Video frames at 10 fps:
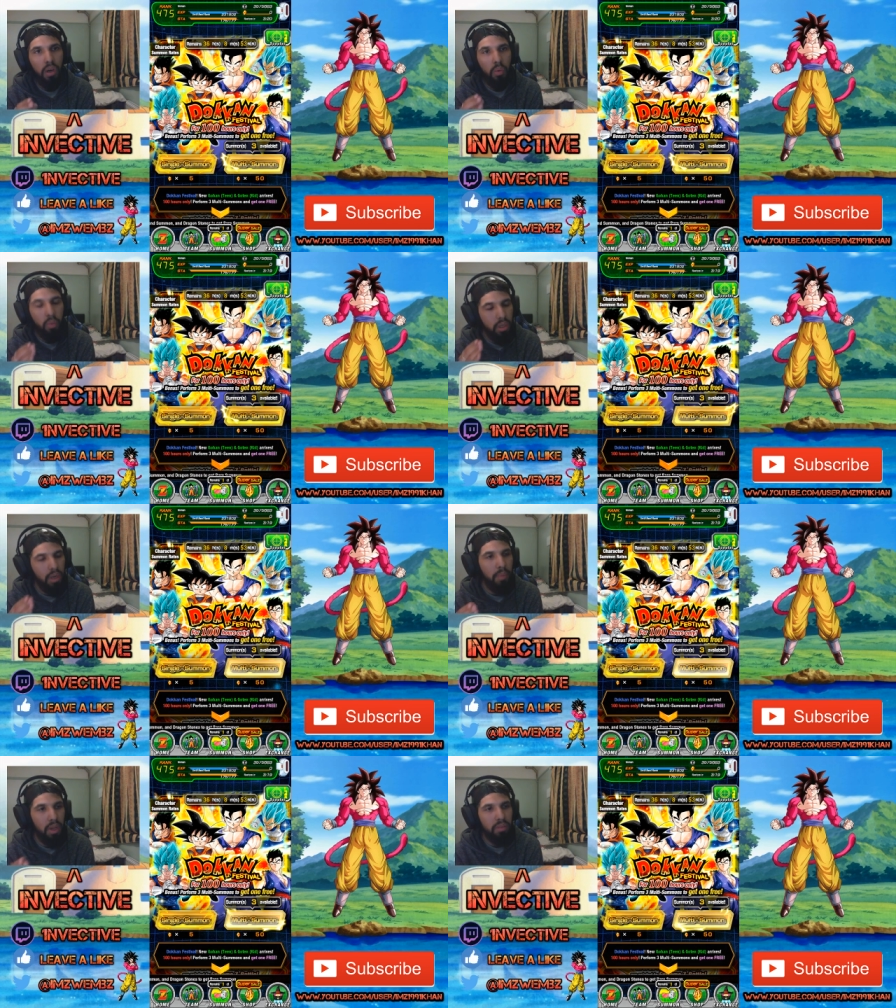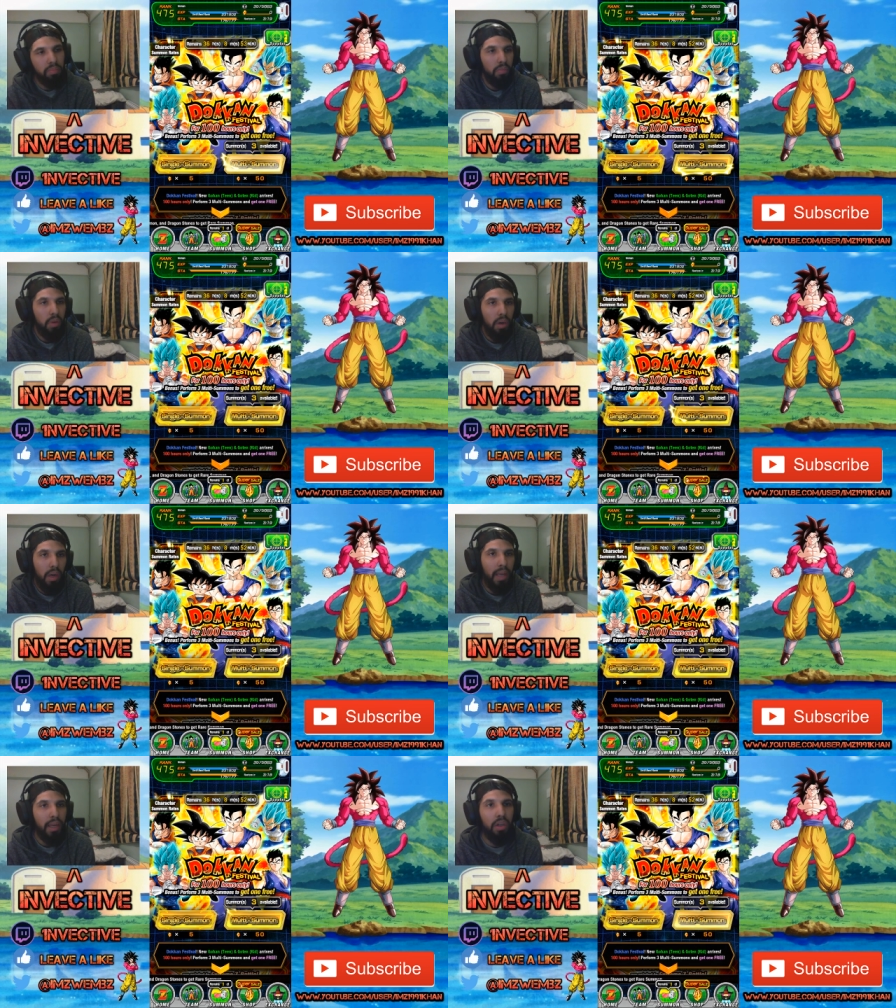Within a month,
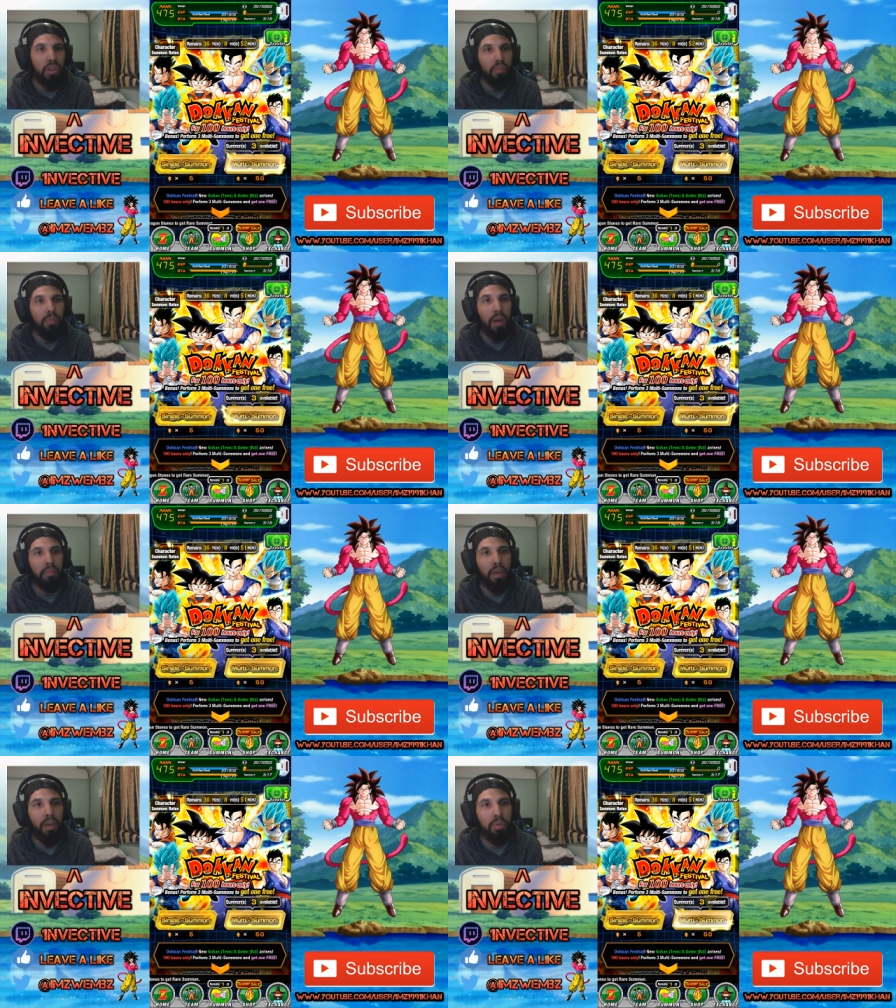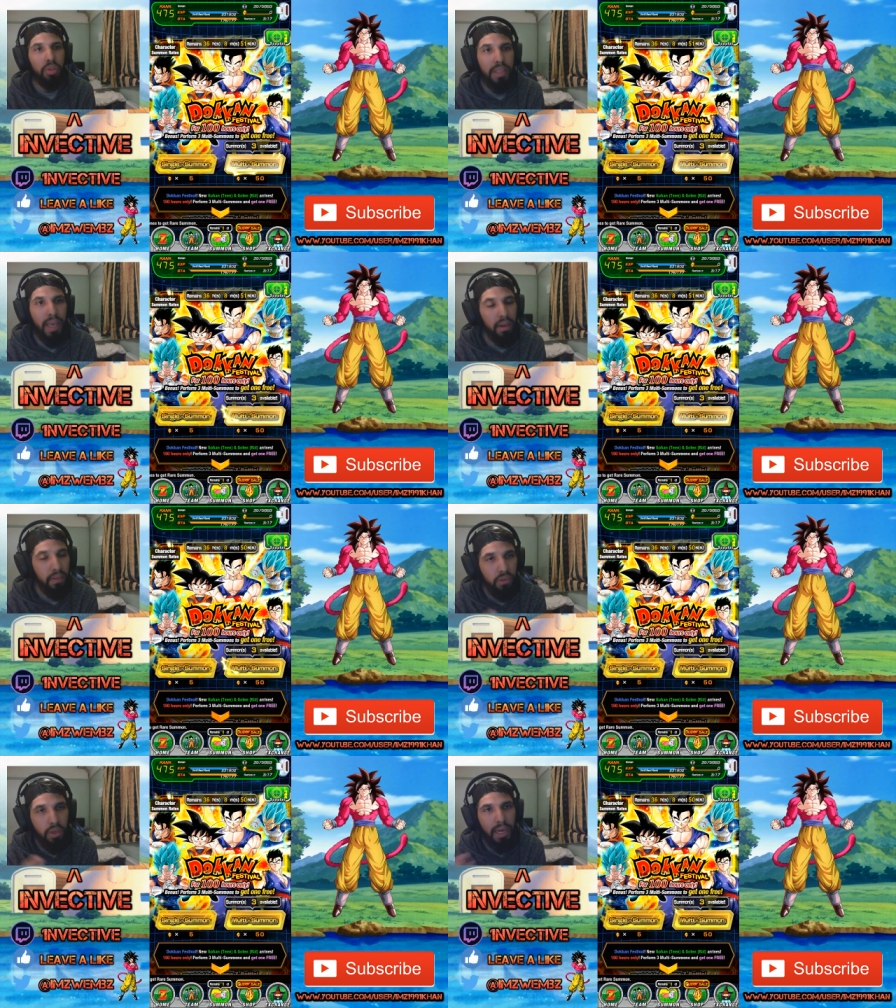likely you might be able to get if
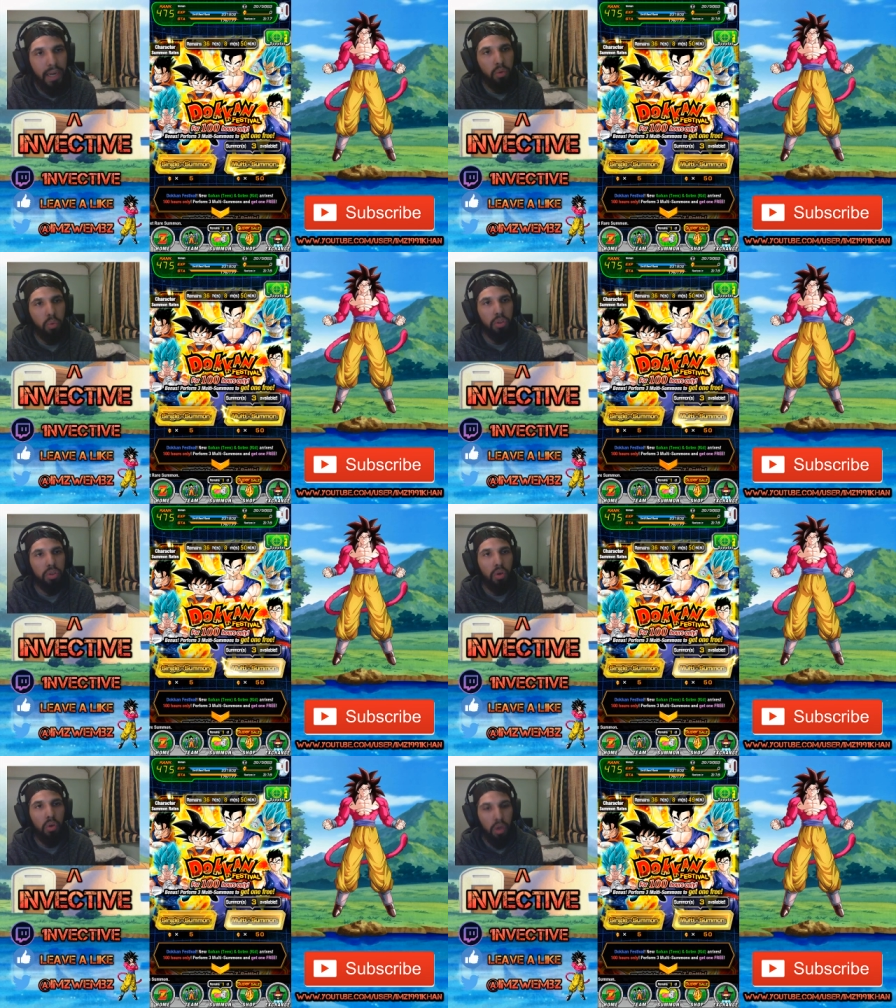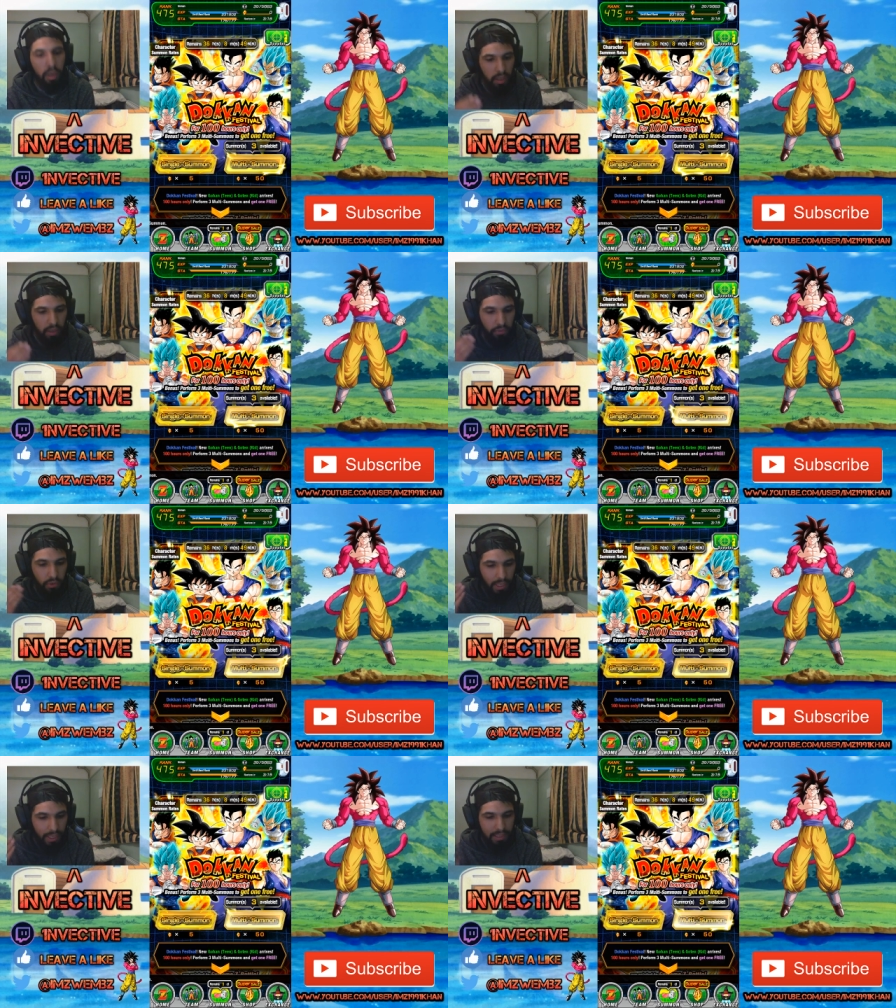you collect all the do uh, if you
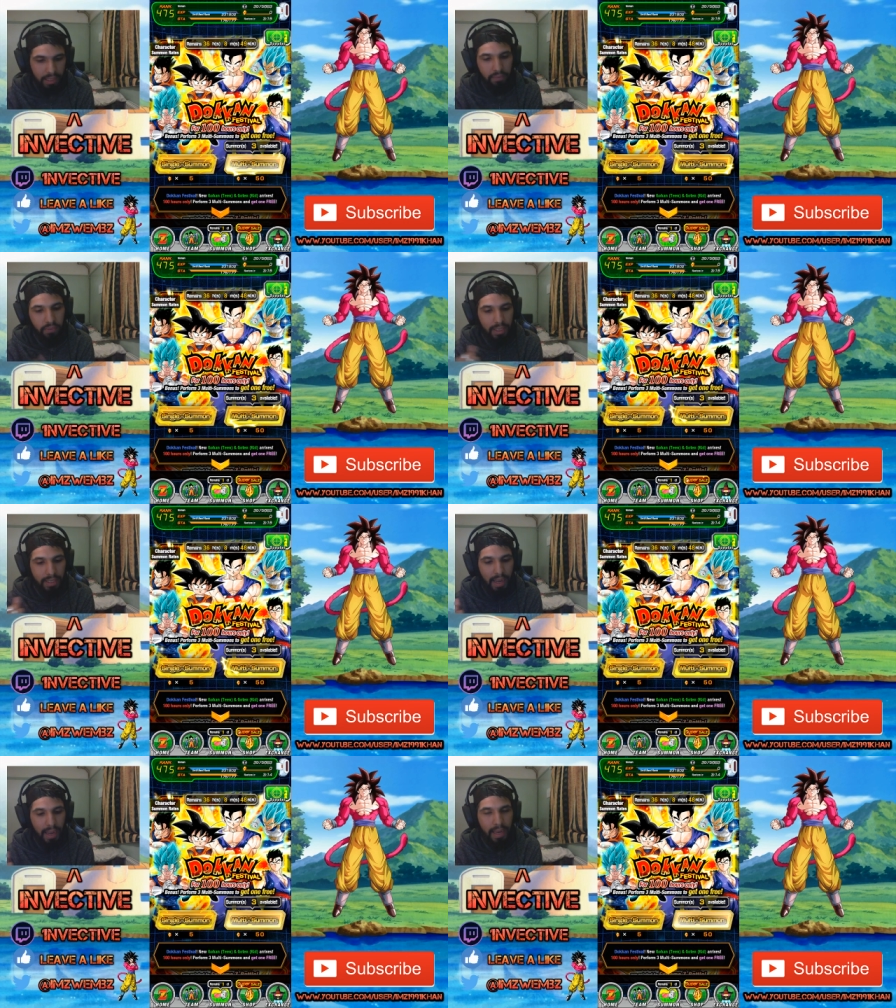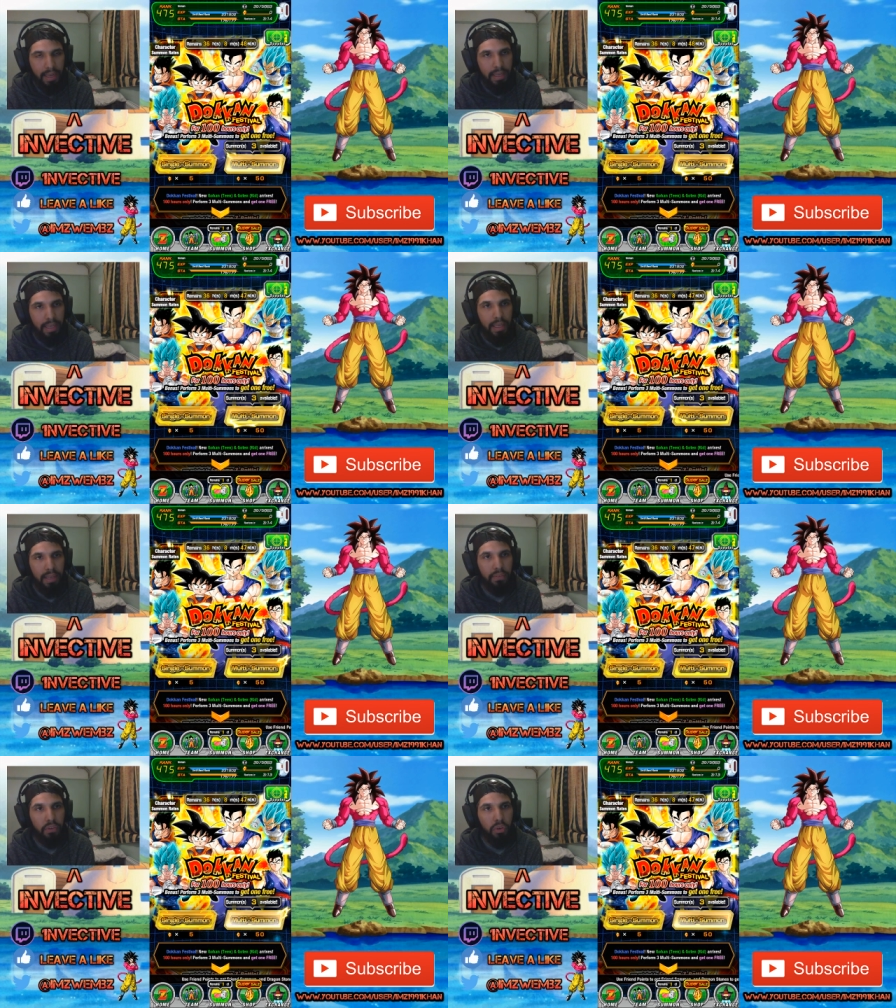collect every day,
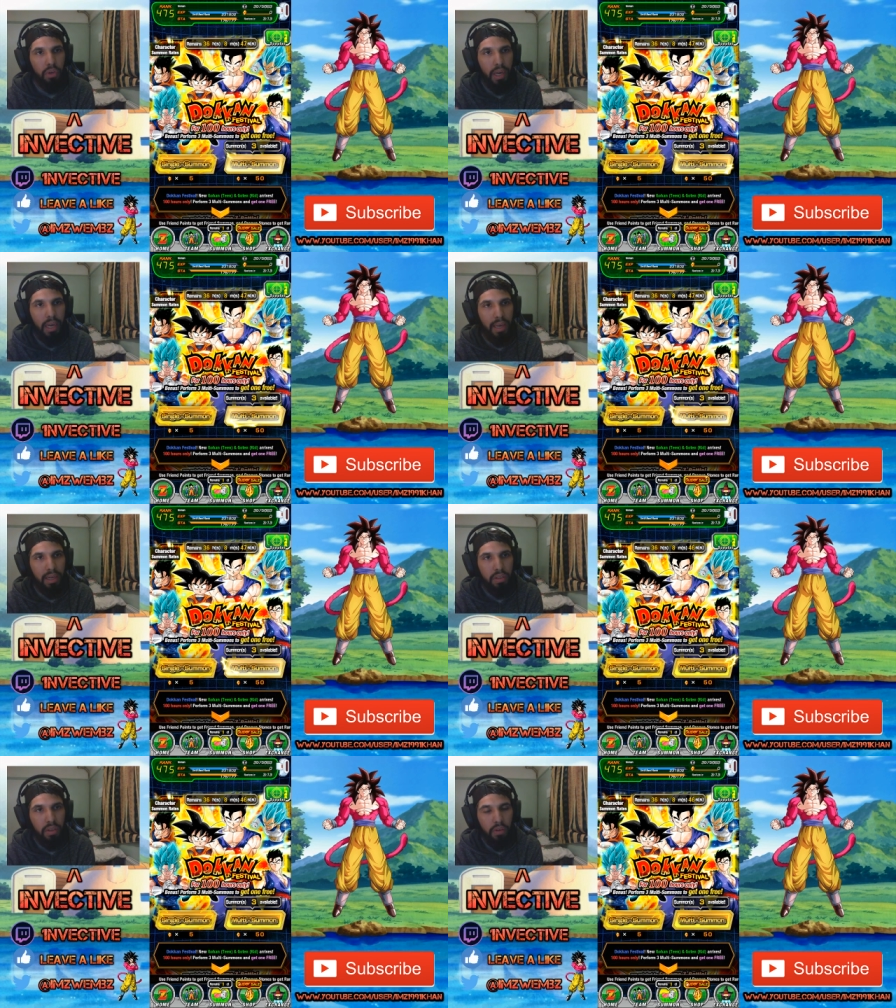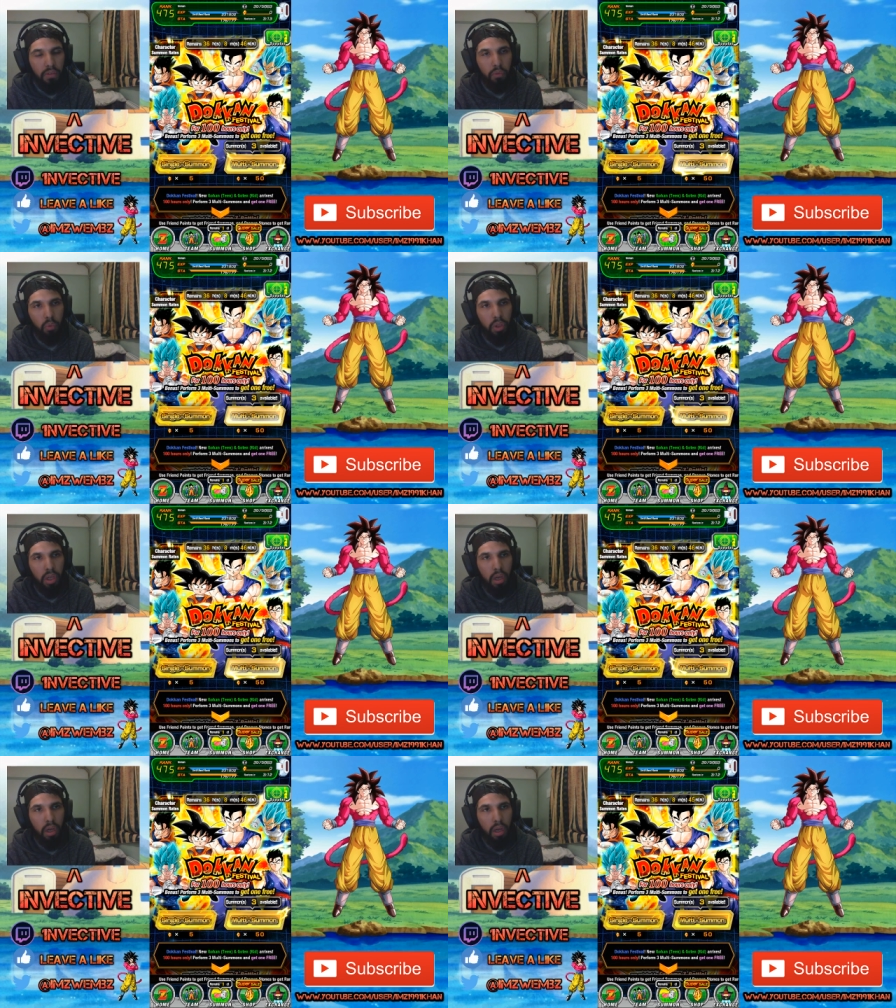if you collect for the